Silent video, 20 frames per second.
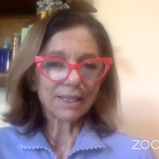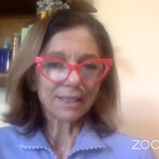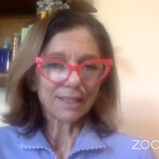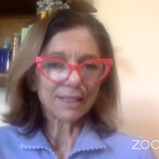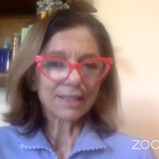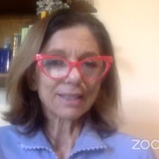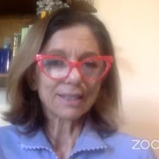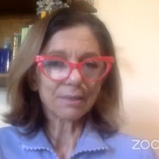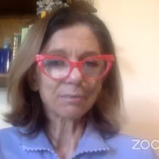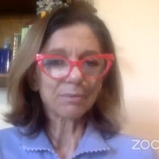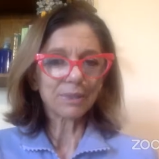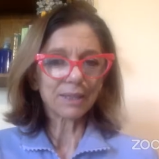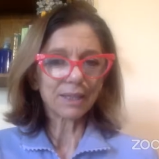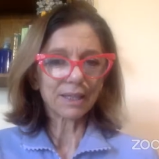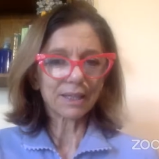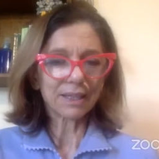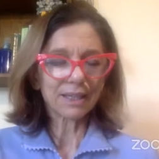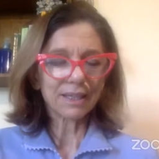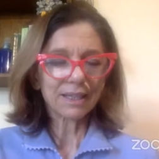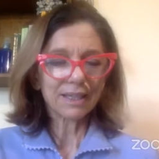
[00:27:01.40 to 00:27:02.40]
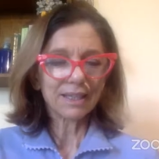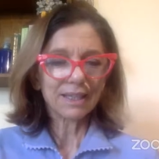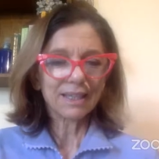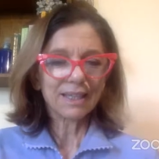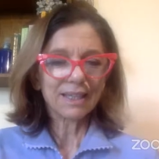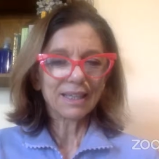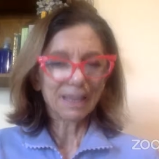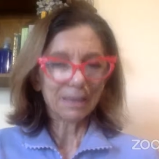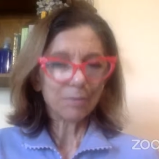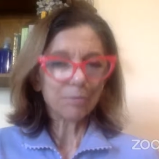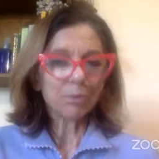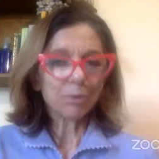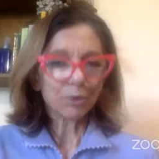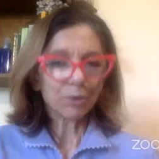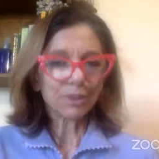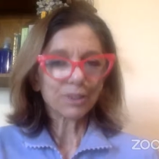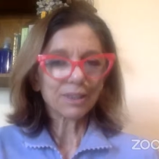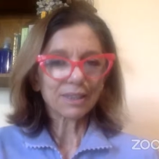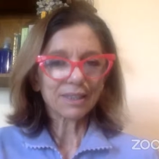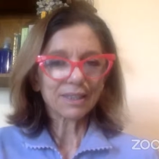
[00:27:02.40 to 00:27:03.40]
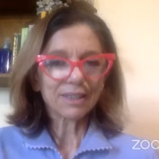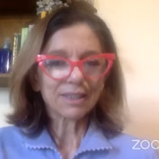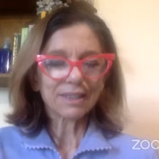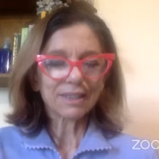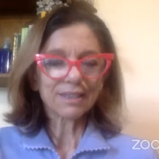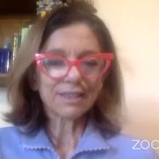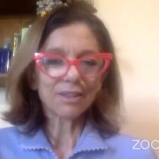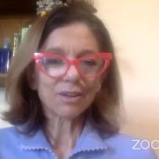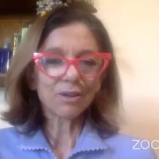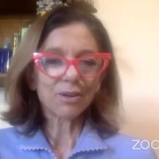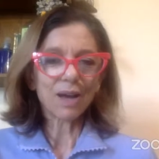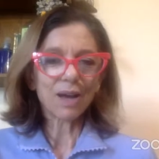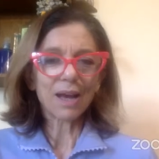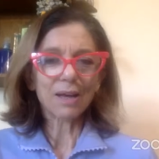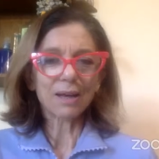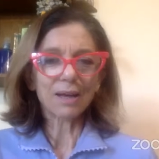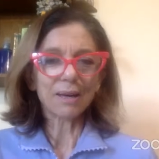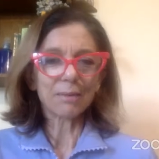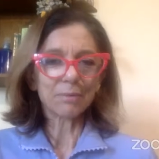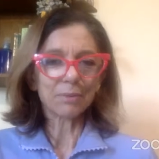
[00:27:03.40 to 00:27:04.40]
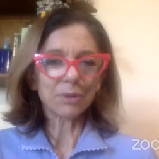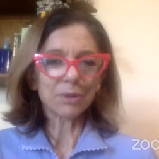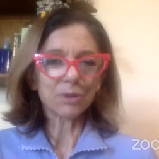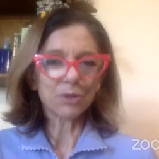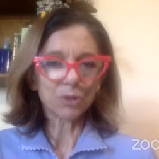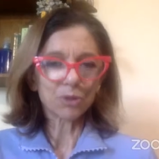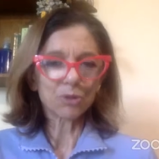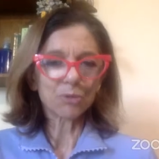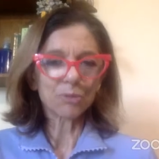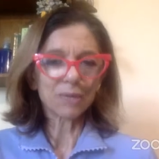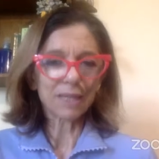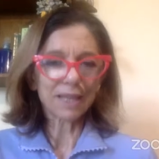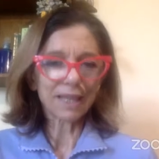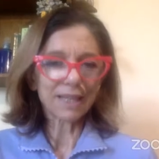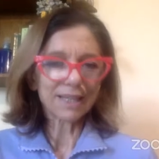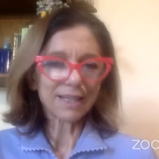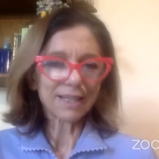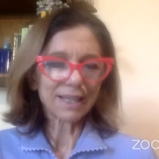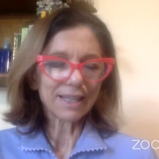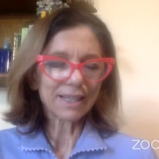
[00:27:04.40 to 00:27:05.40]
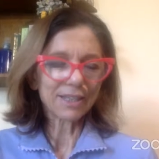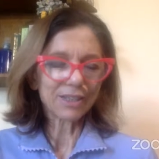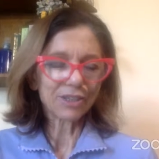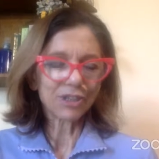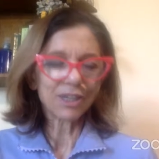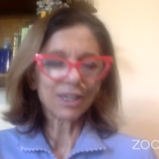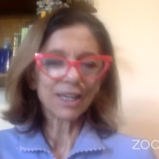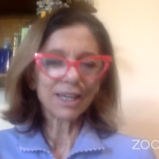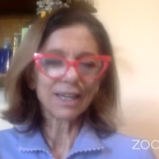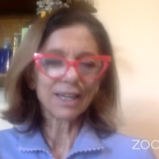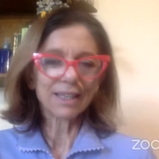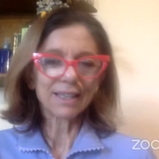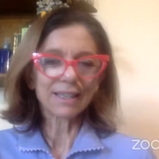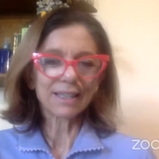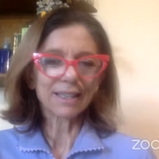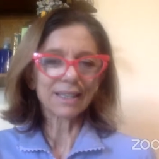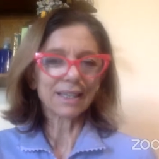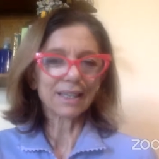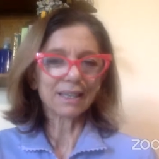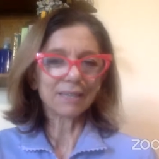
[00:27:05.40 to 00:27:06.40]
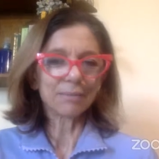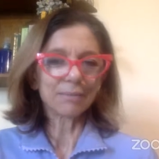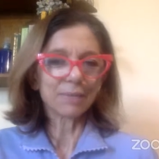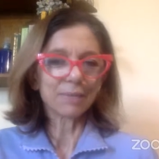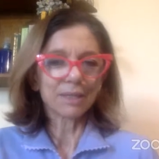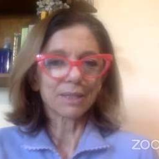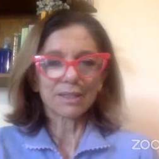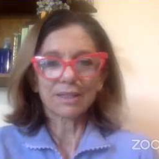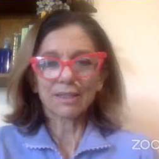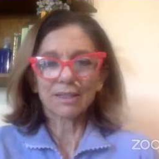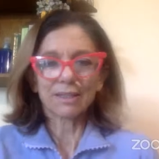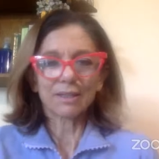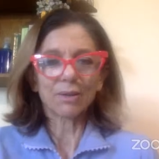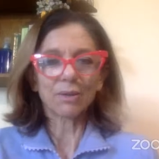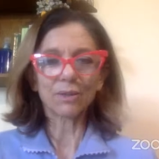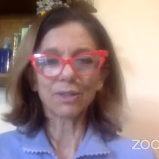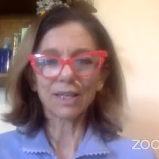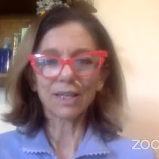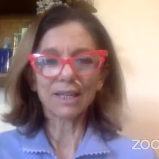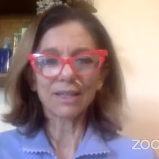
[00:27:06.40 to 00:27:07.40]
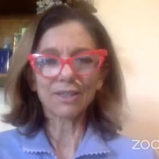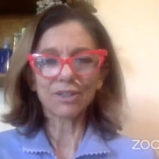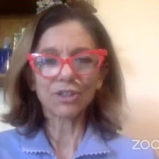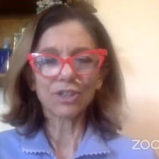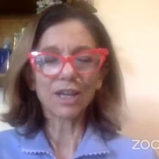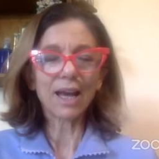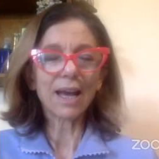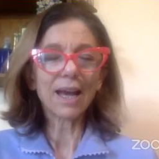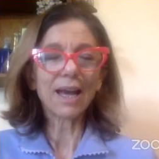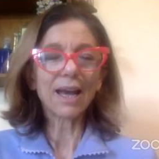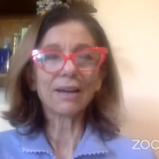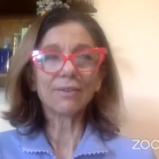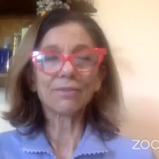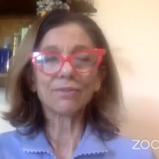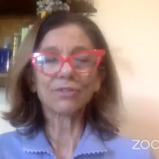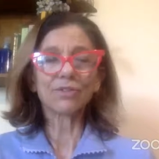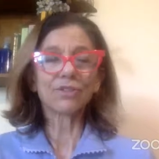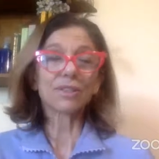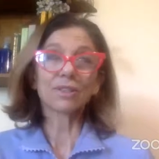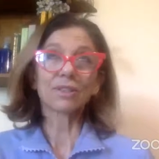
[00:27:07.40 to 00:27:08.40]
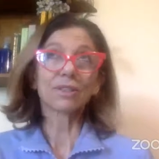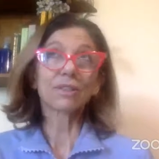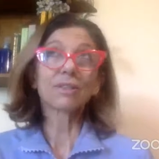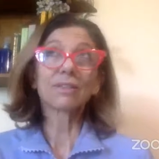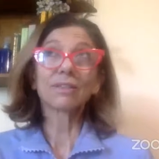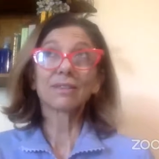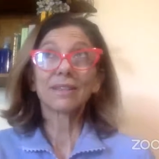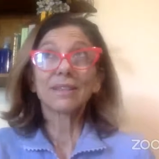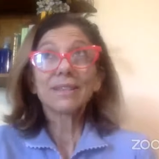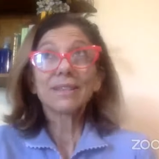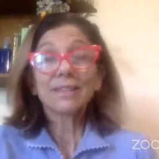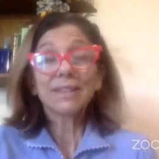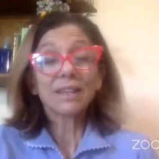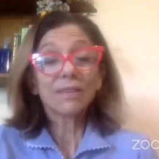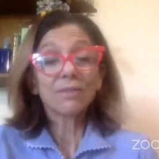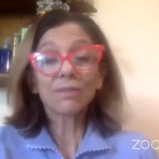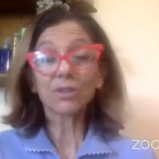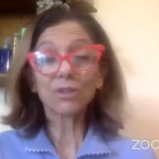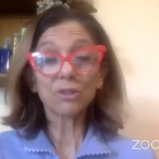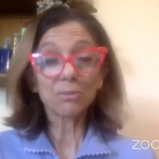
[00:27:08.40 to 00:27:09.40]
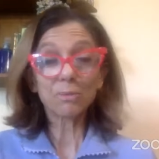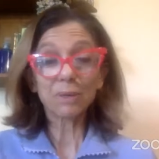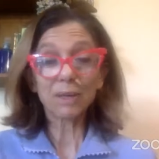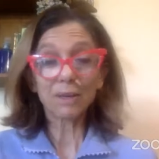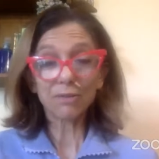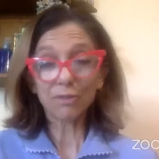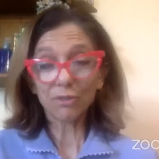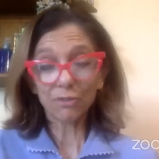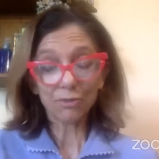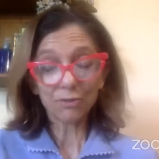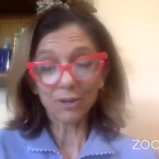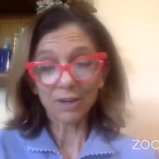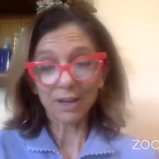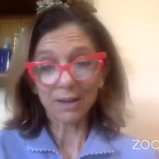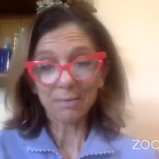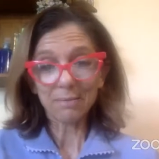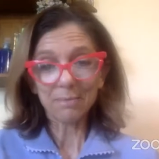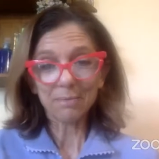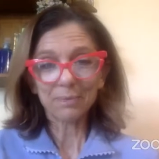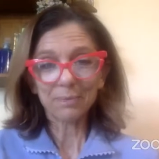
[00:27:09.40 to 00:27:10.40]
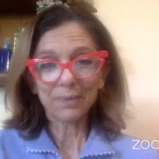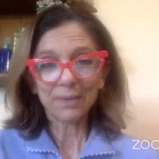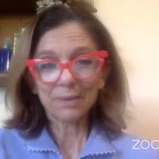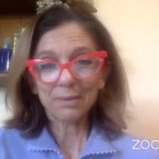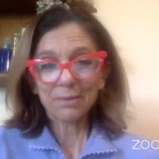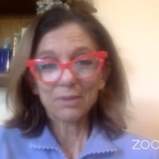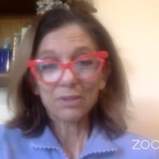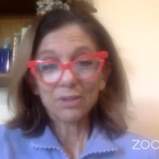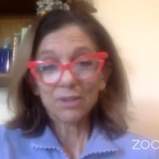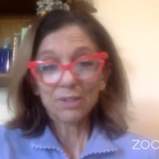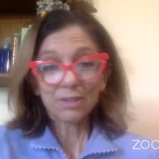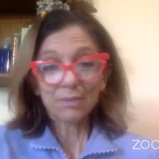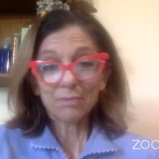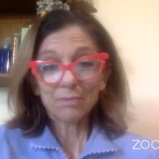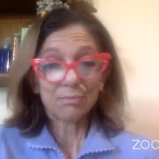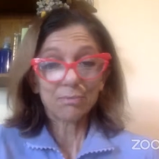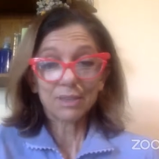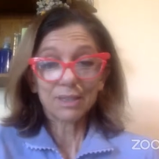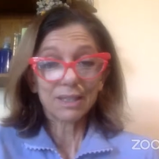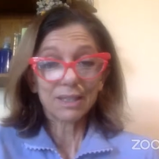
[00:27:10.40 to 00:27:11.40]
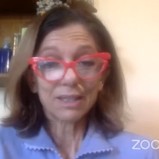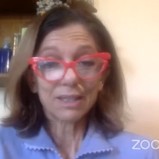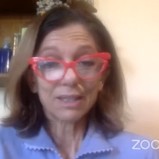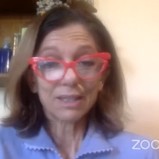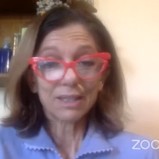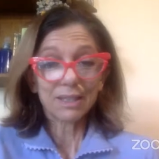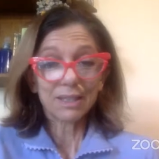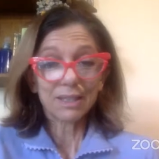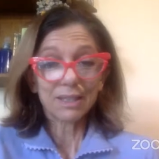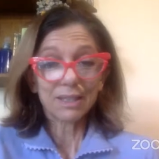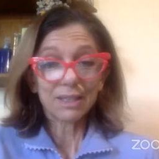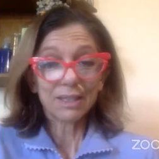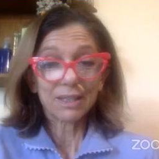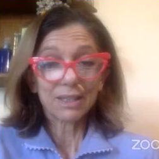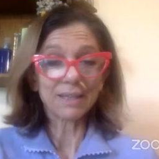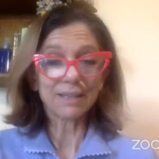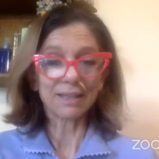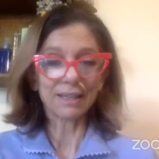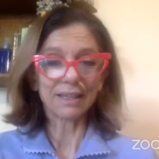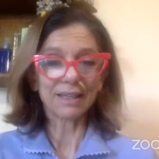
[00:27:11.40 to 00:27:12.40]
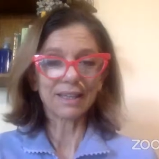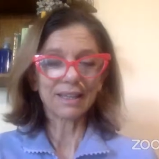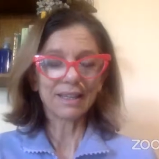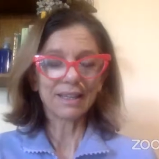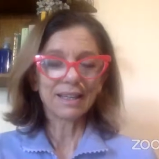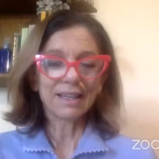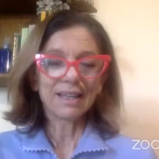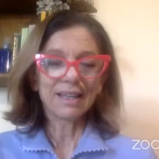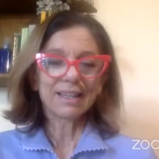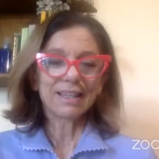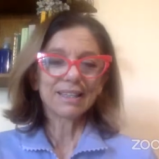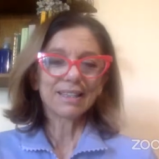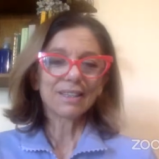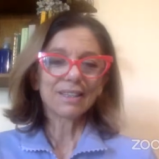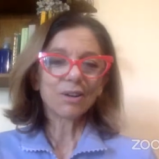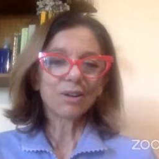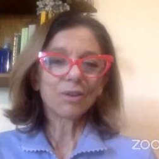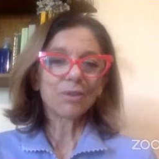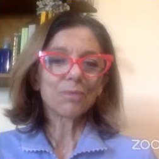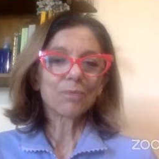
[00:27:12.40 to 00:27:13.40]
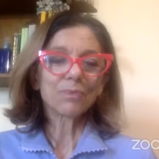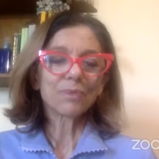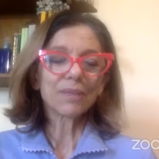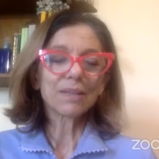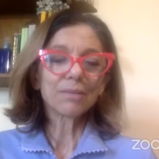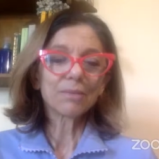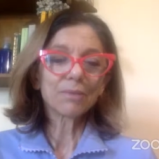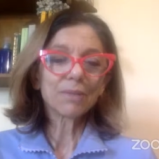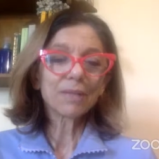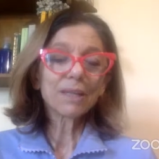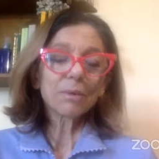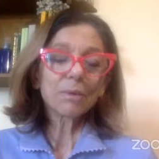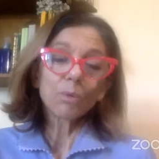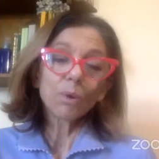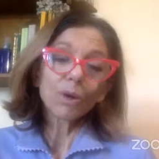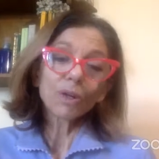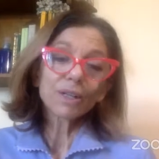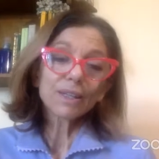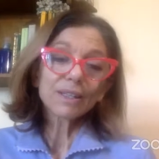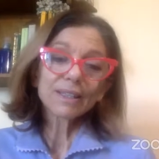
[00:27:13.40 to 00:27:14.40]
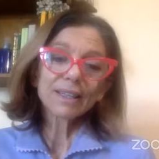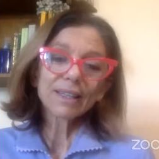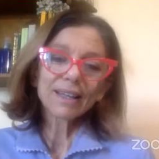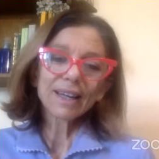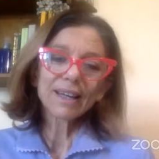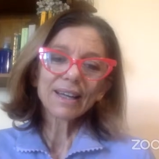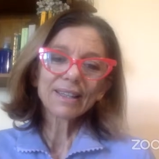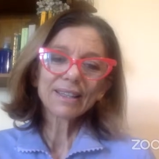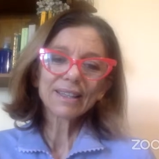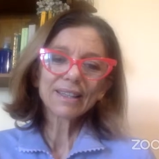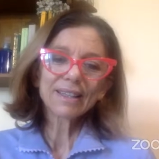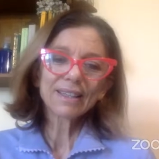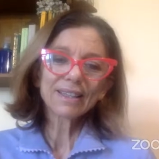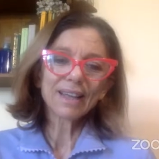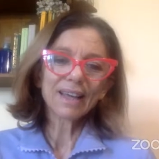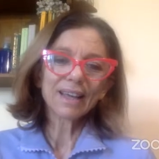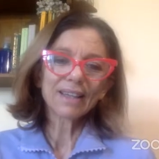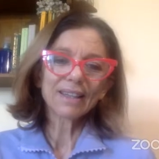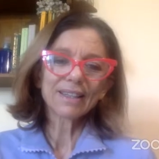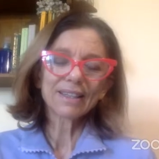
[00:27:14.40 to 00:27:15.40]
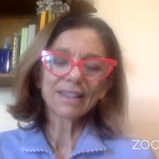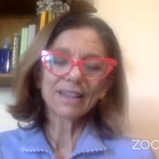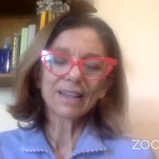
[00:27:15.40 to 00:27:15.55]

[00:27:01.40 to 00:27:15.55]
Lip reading: did something important. So I am consuming less energy, and because all the energy I have just is given to me for free, which is pretty amazing. So it really works, and I think that